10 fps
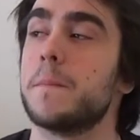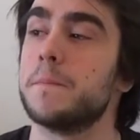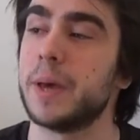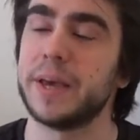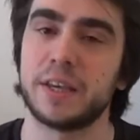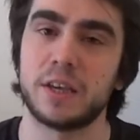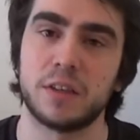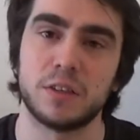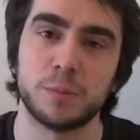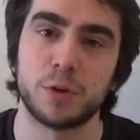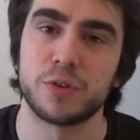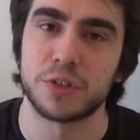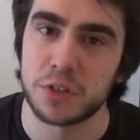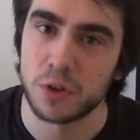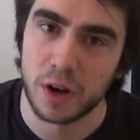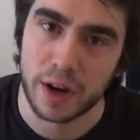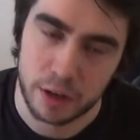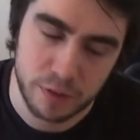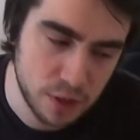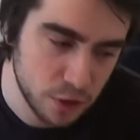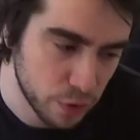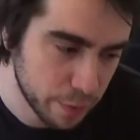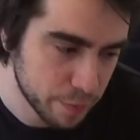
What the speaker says: making democracies alive, etc.